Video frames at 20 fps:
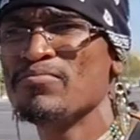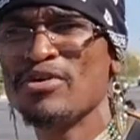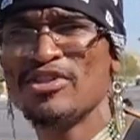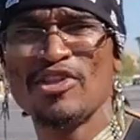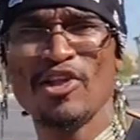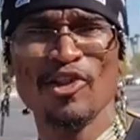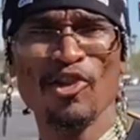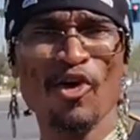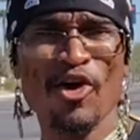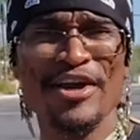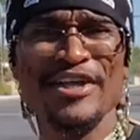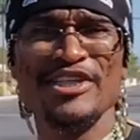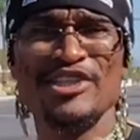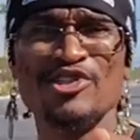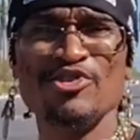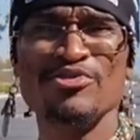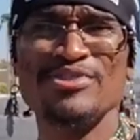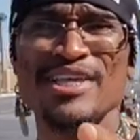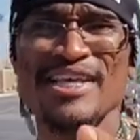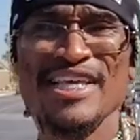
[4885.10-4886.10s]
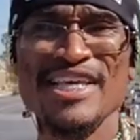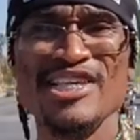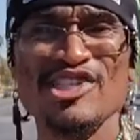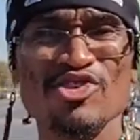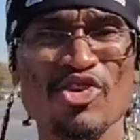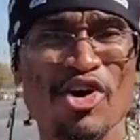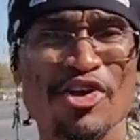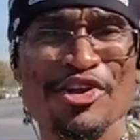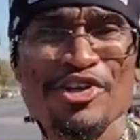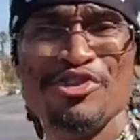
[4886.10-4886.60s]
But the Lord is using
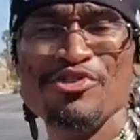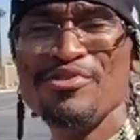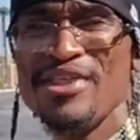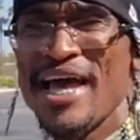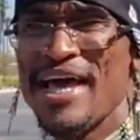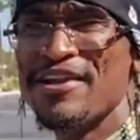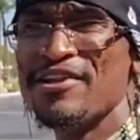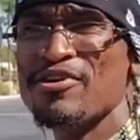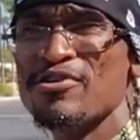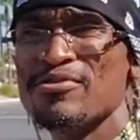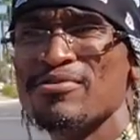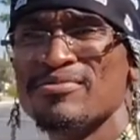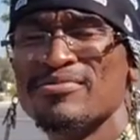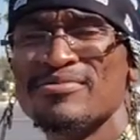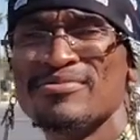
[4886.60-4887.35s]
Esau to do that though.